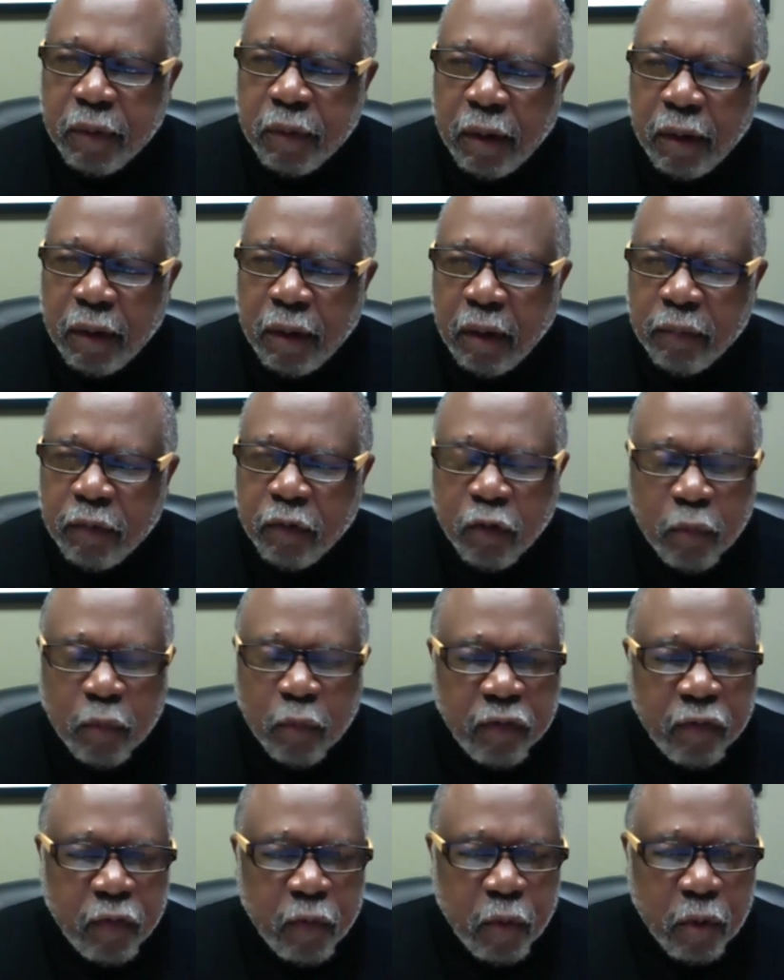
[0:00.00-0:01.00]
Abdul
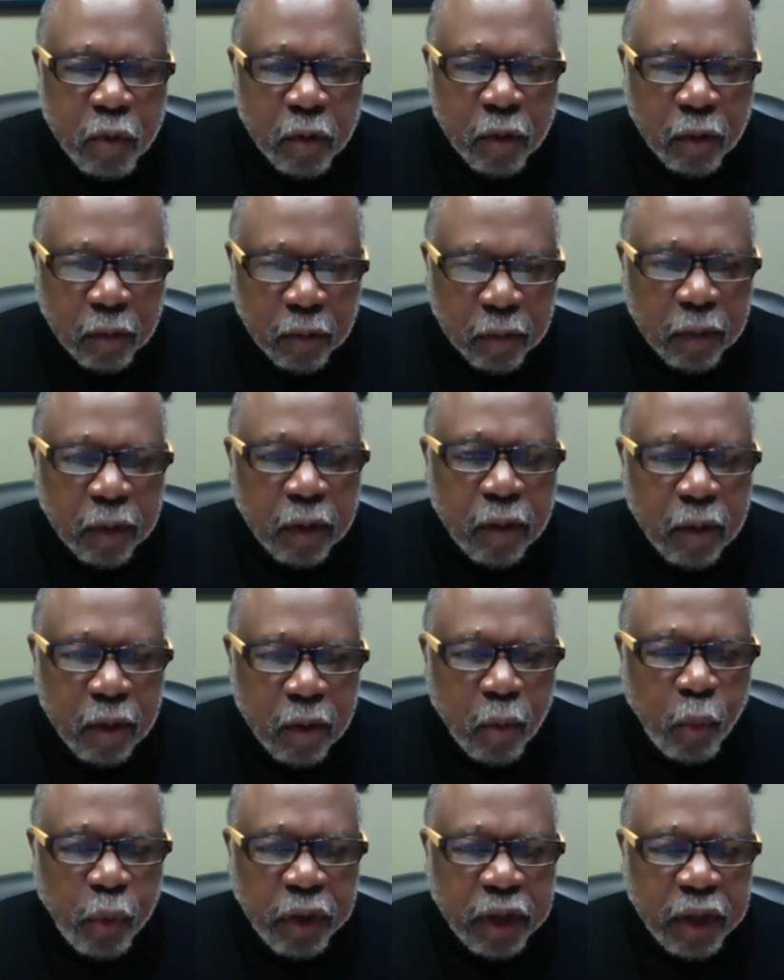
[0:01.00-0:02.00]
before
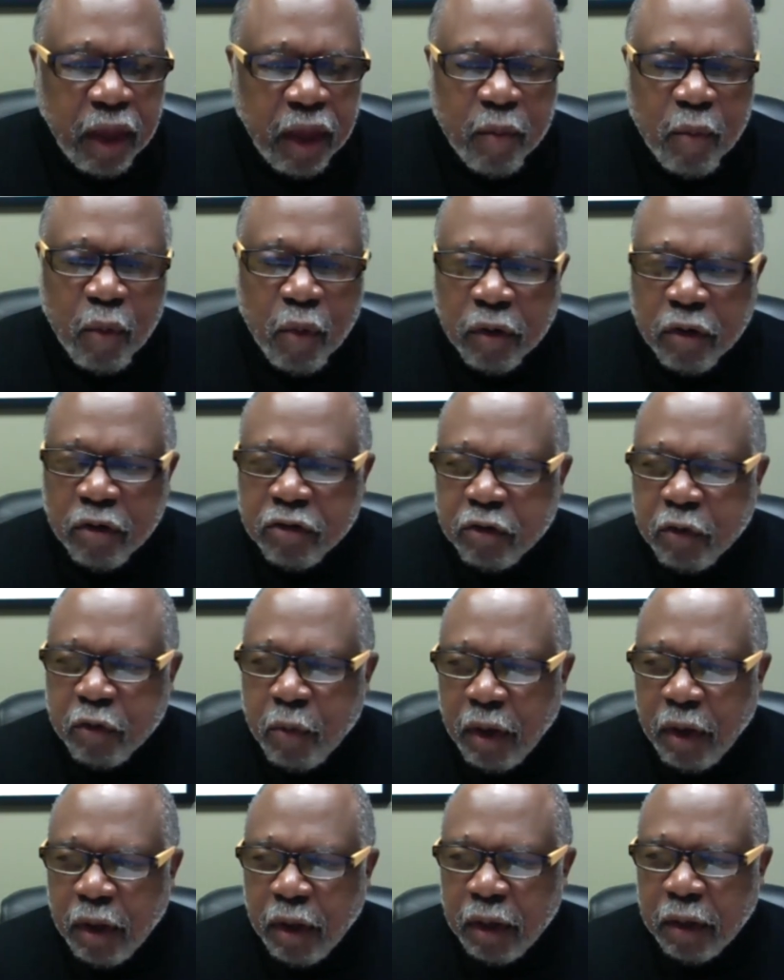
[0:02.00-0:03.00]
we came on the
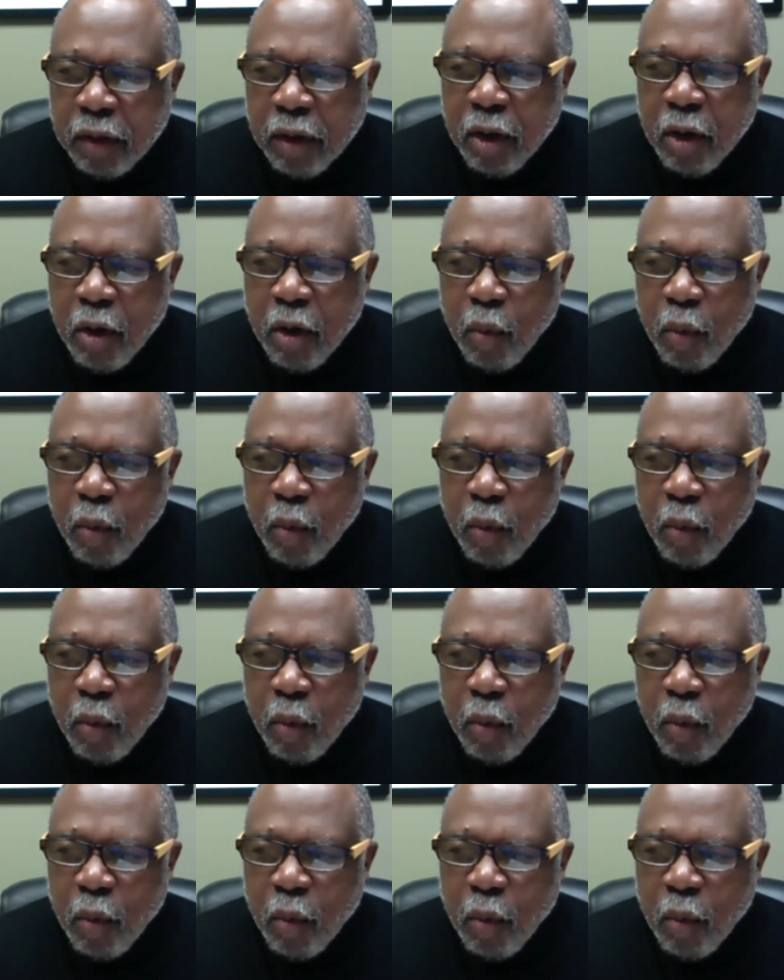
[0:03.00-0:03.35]
screen,